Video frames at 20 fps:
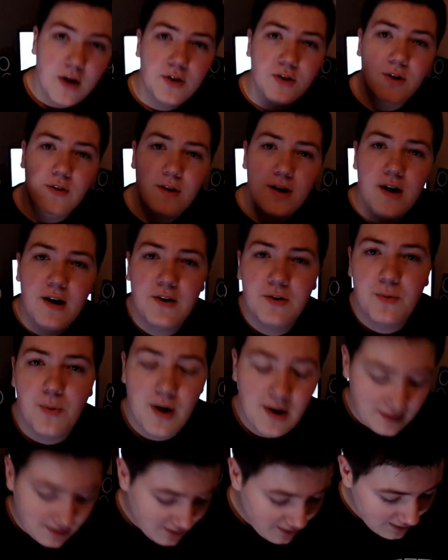So the next
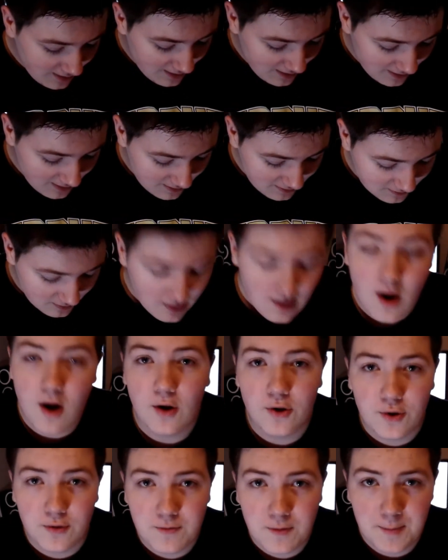question is
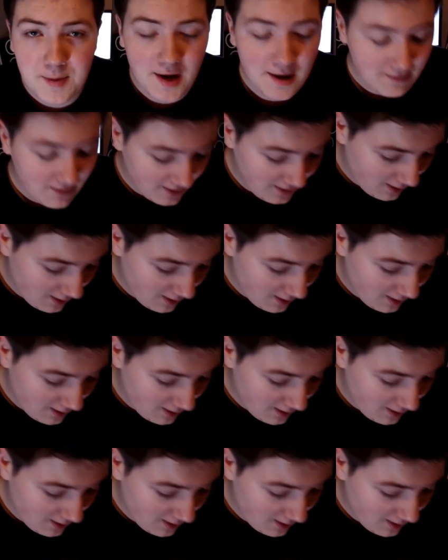also from David